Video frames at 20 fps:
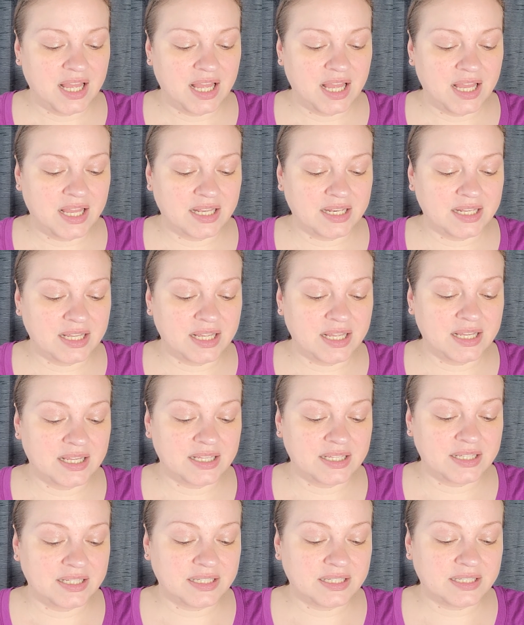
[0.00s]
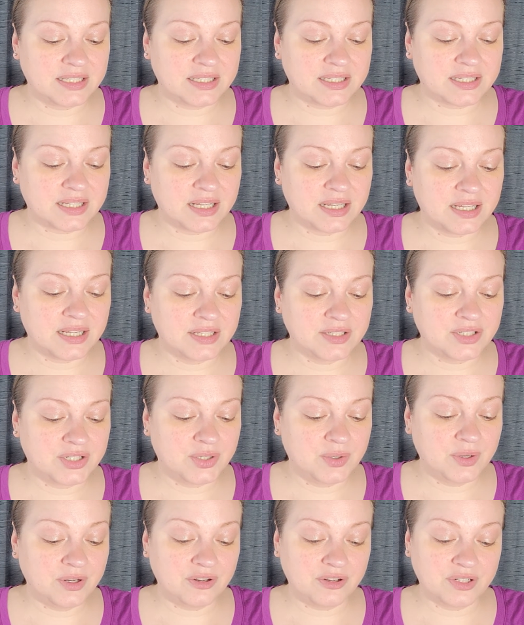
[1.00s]
It is
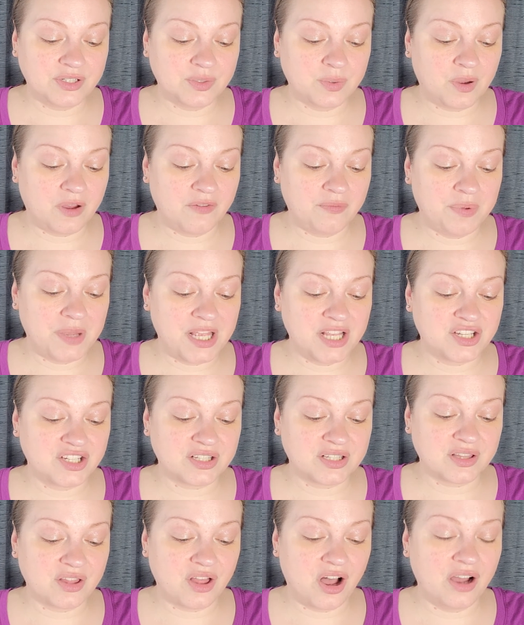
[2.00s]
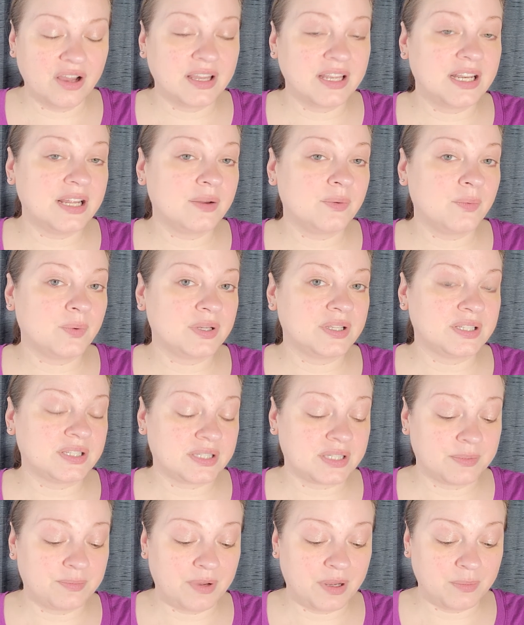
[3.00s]
212 pages long and it
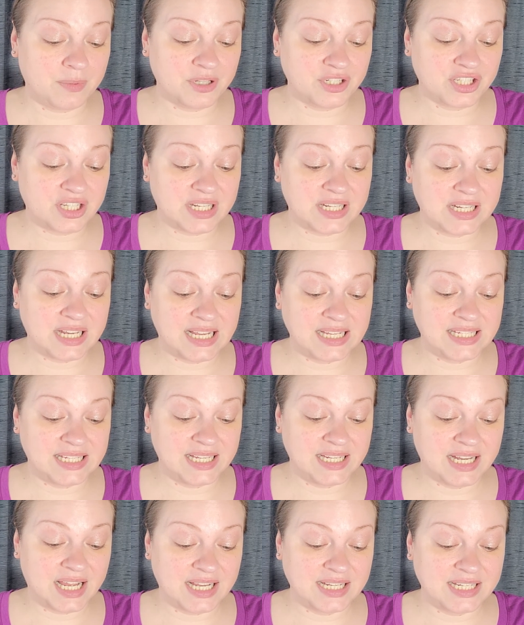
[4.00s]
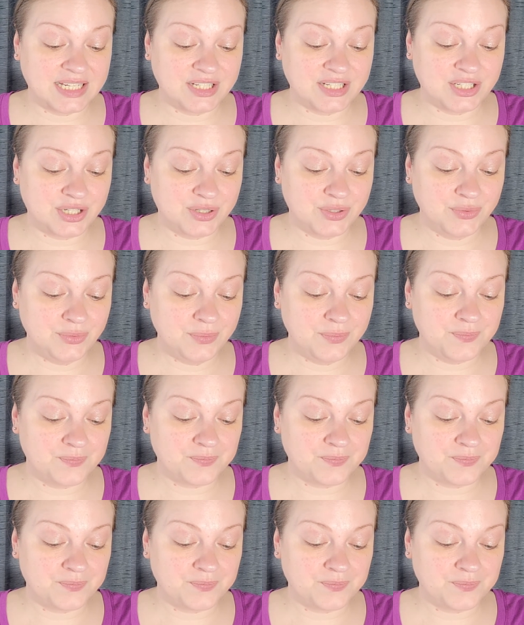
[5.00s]
was published in 1992.